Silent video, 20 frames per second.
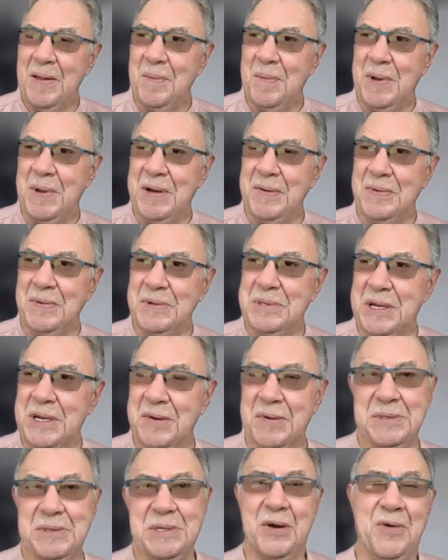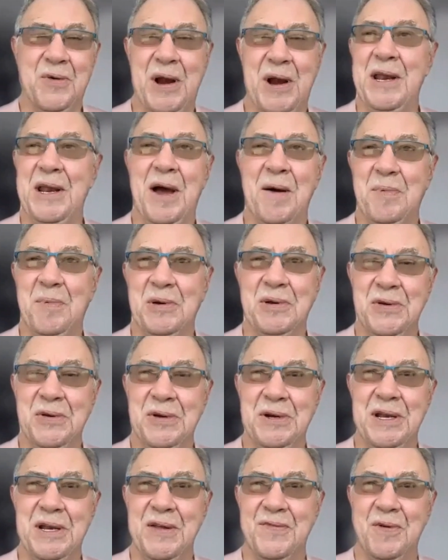But it was a great
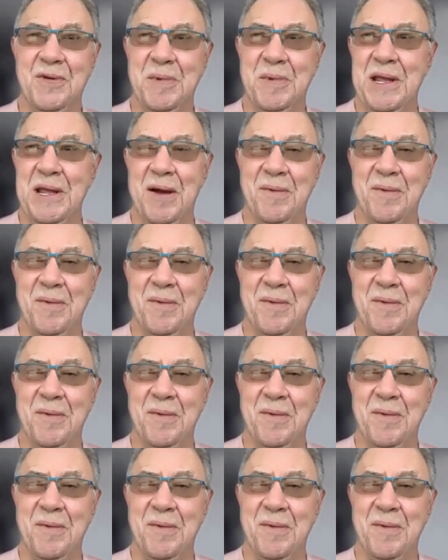opportunity for me.